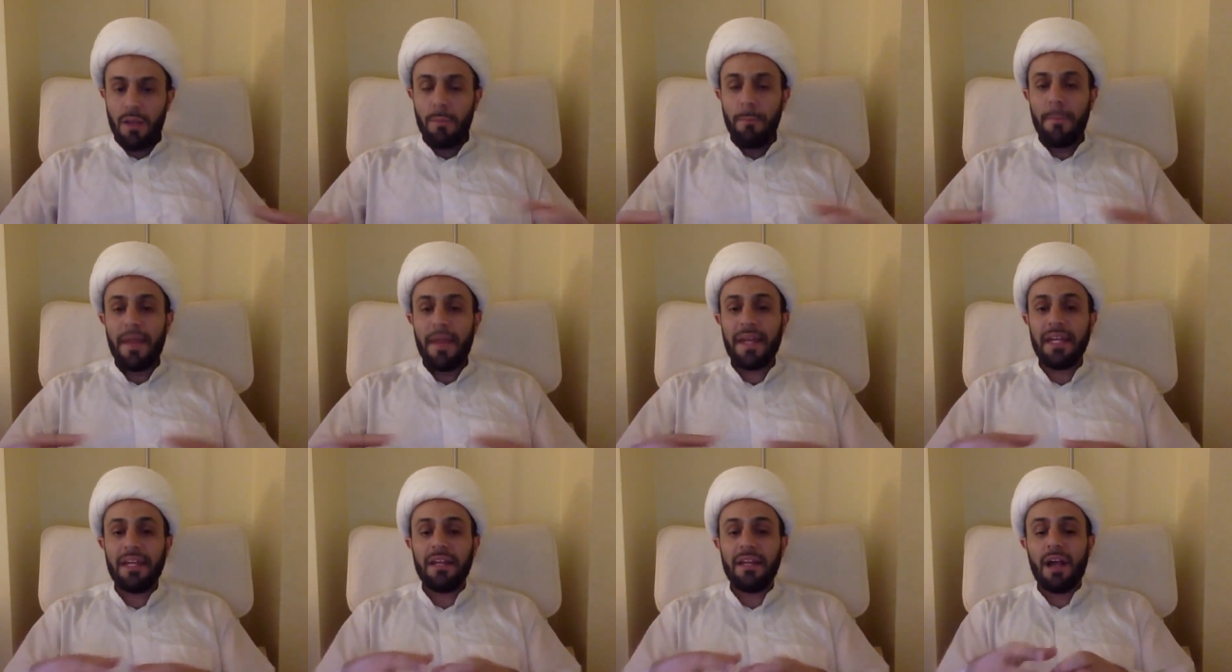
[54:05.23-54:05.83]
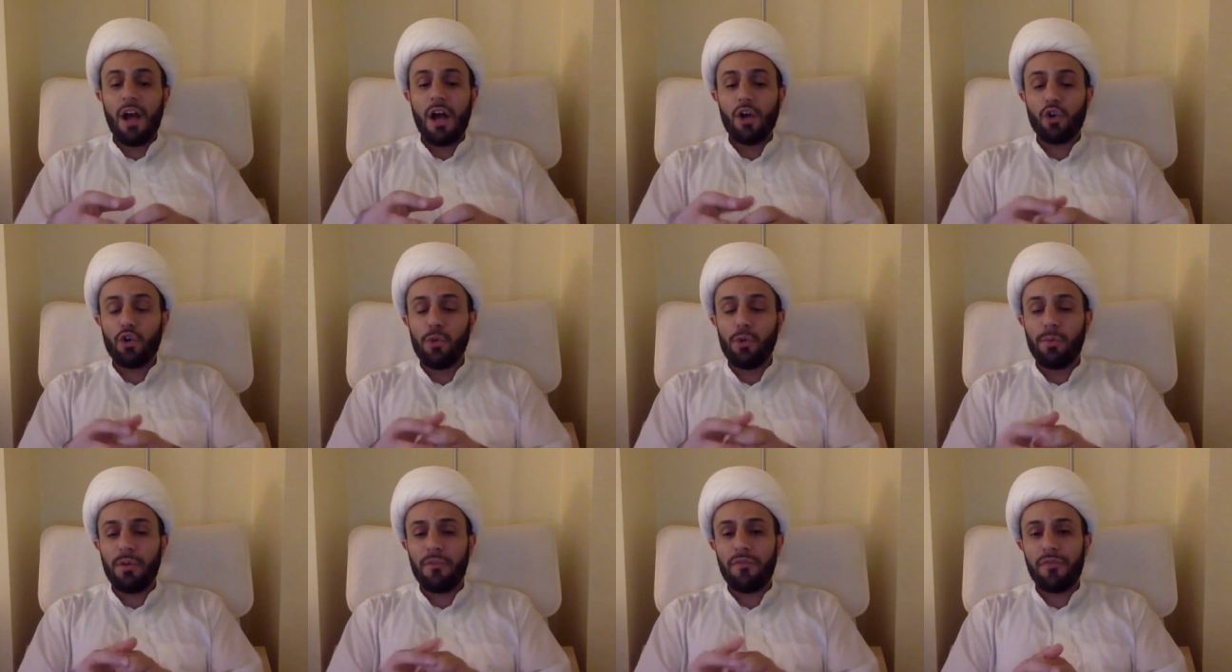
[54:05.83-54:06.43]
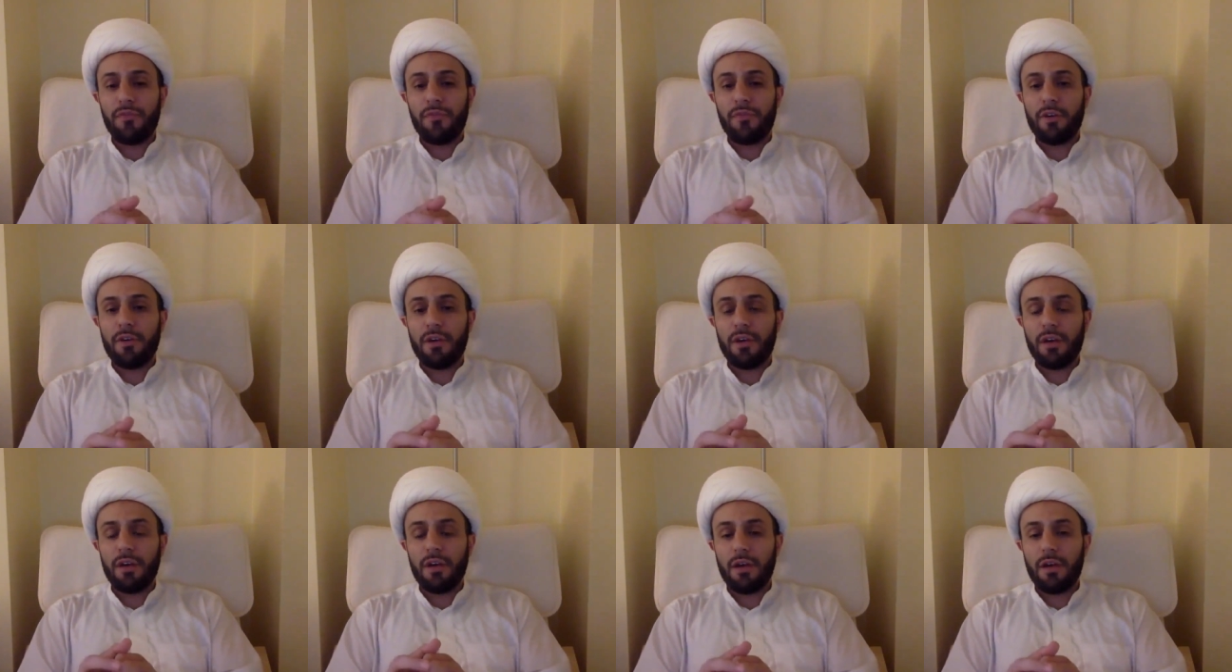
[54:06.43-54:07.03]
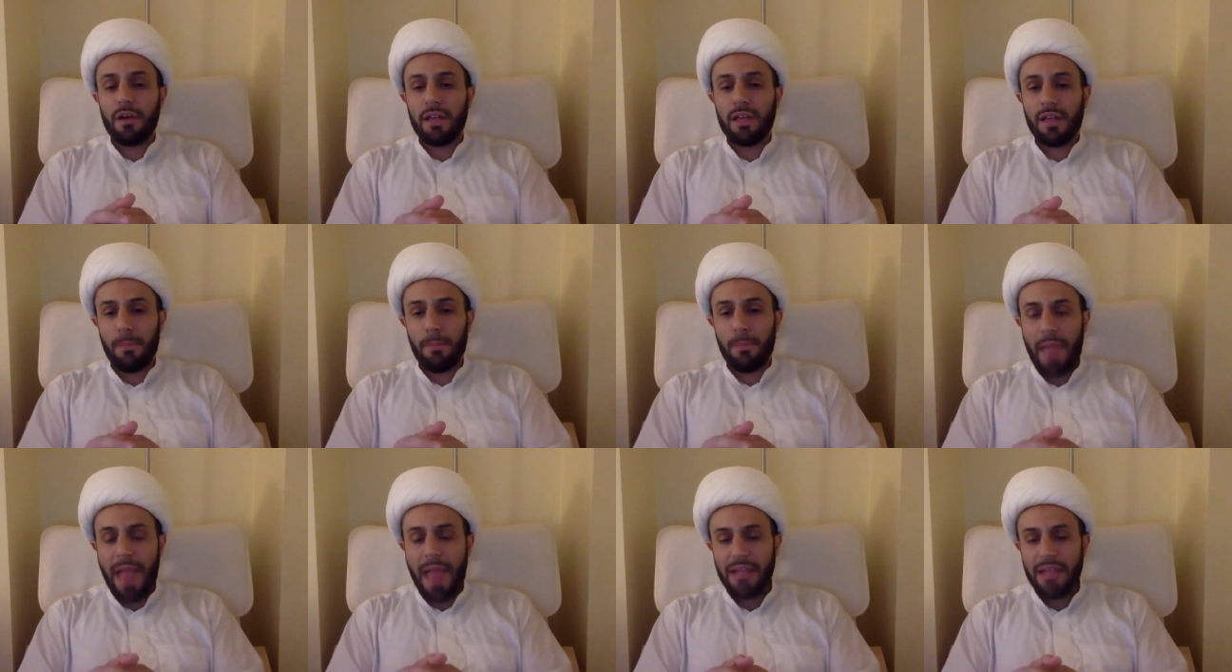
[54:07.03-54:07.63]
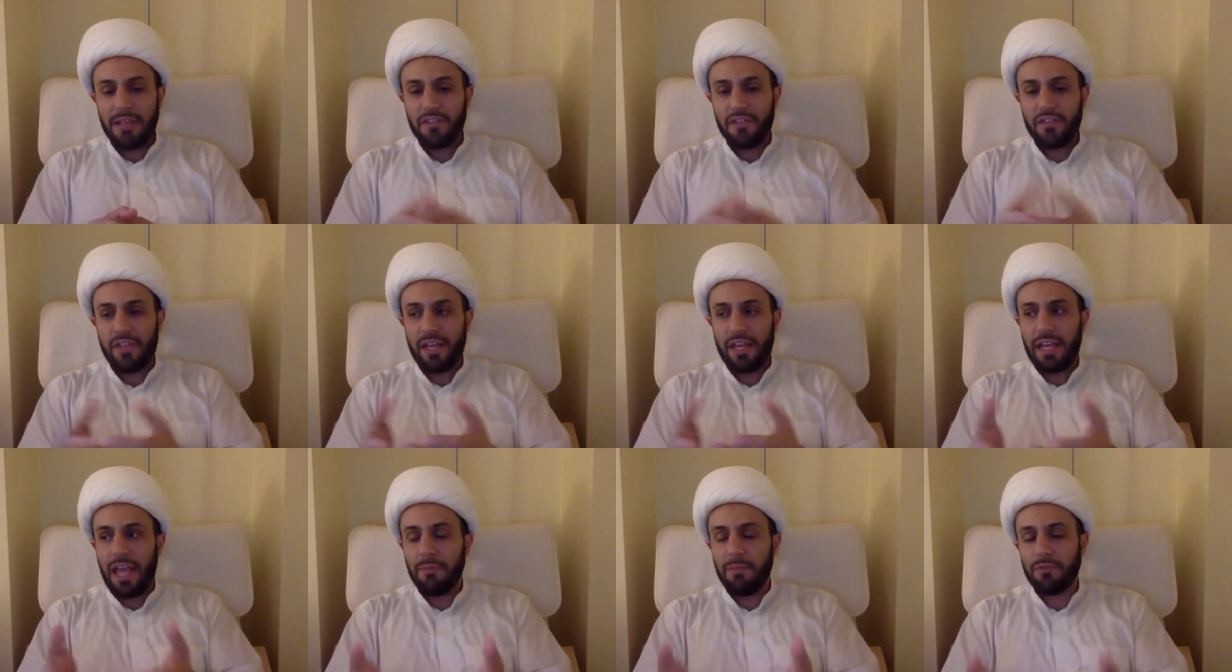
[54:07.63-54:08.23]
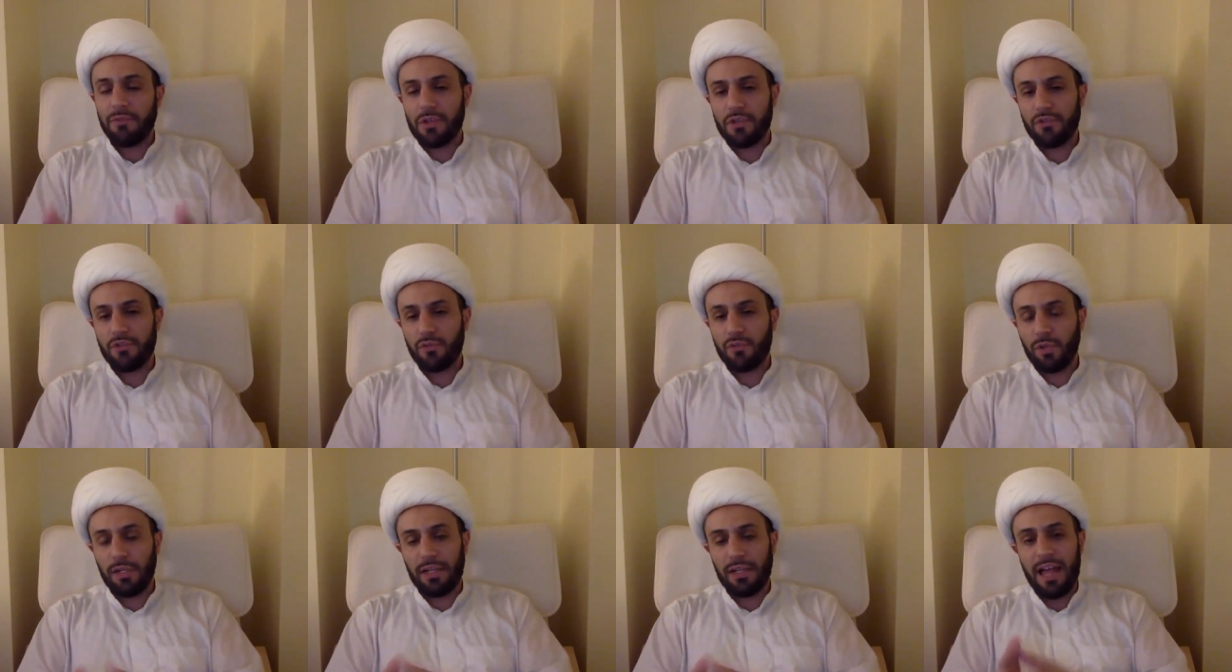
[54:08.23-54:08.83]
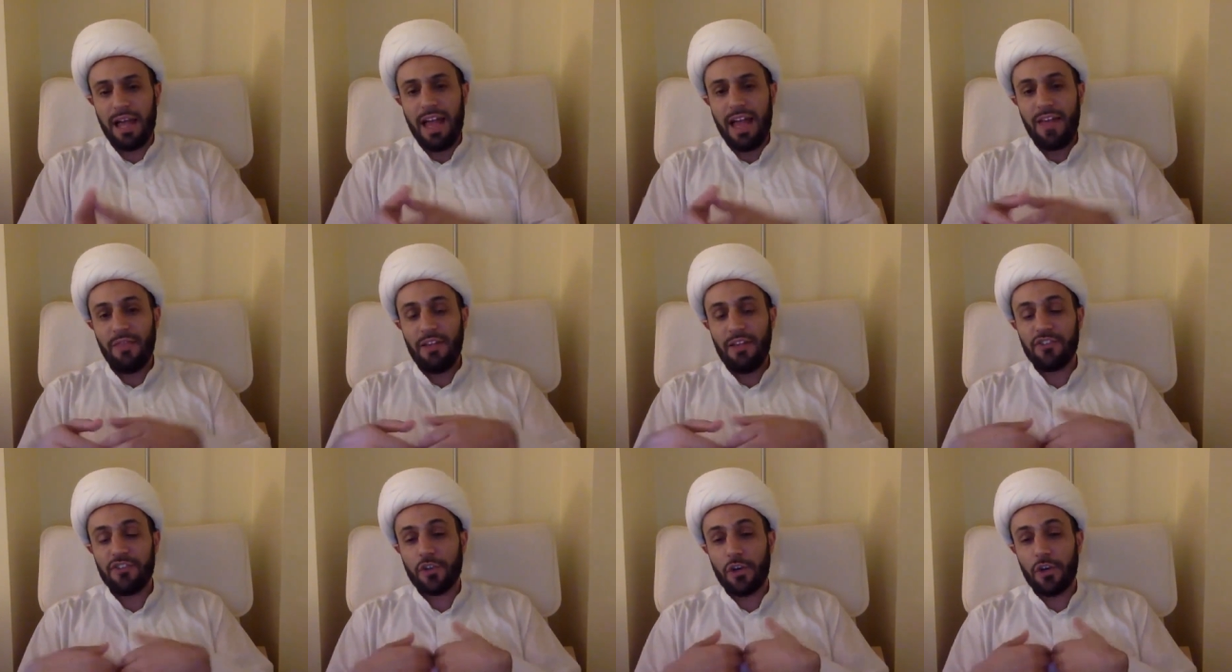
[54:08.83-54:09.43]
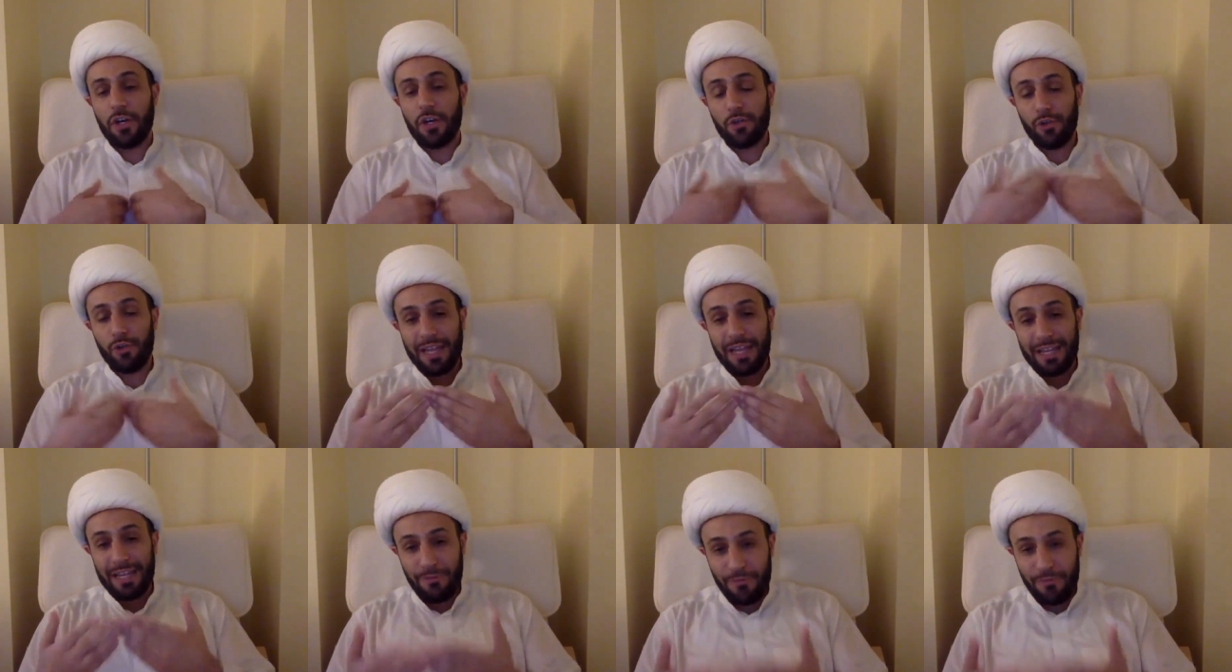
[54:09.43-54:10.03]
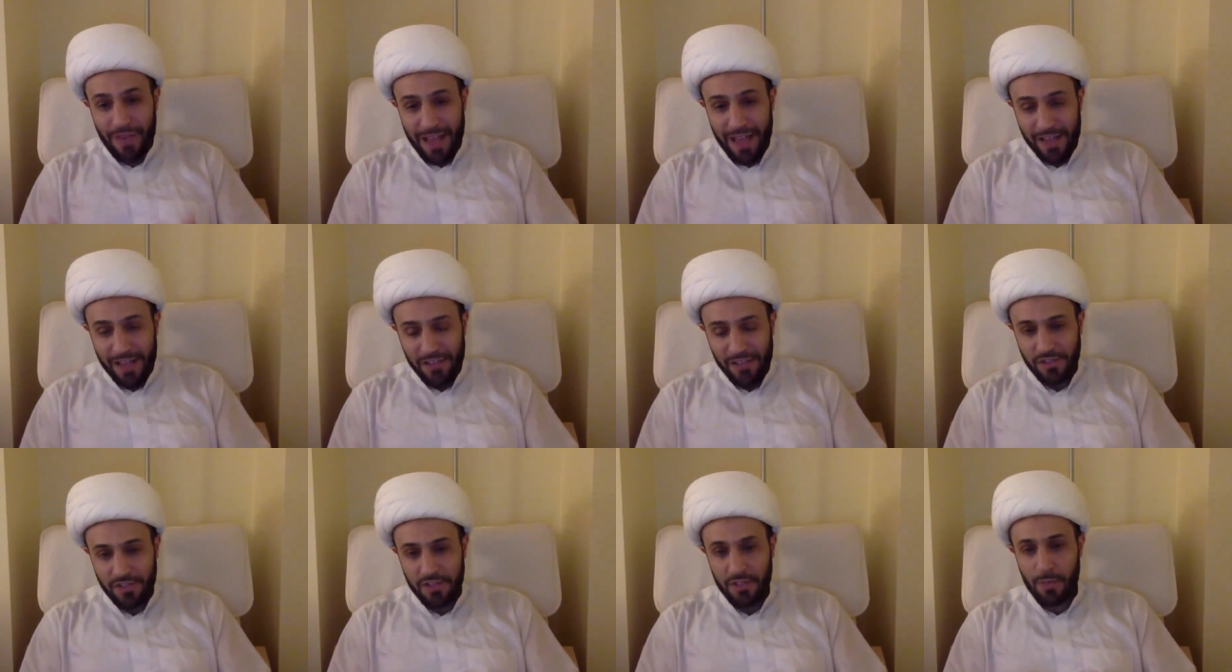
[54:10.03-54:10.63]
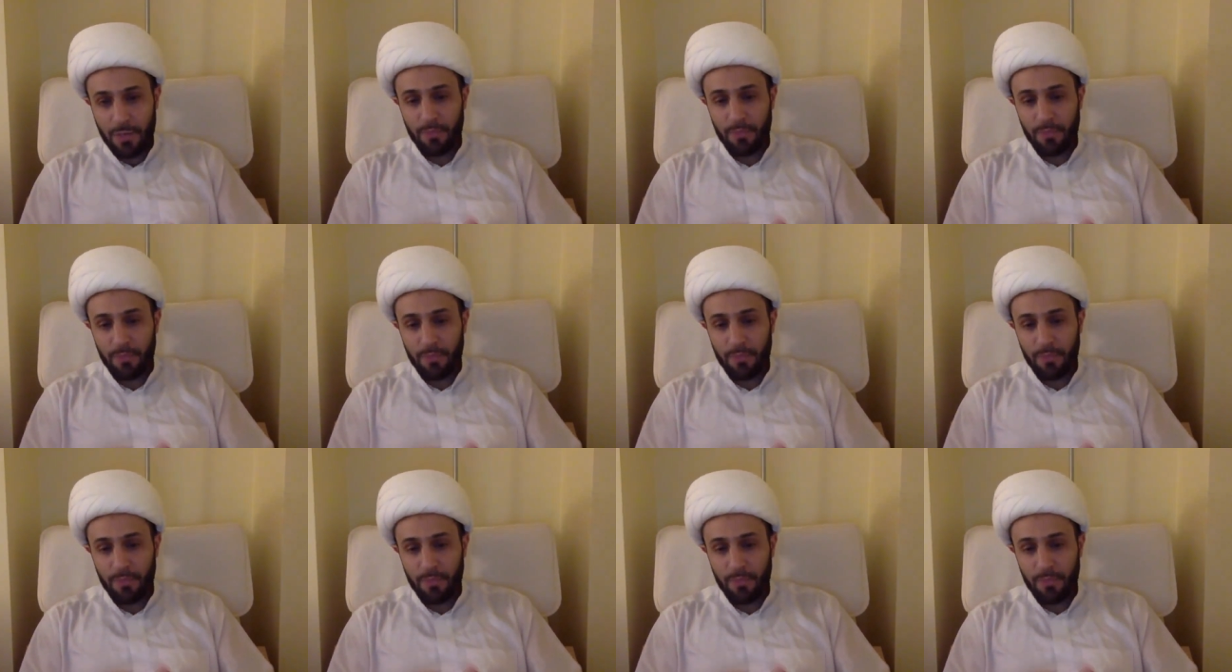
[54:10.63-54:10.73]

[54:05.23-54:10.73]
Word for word: A group of companions, they came to Rasulullah and they started to confess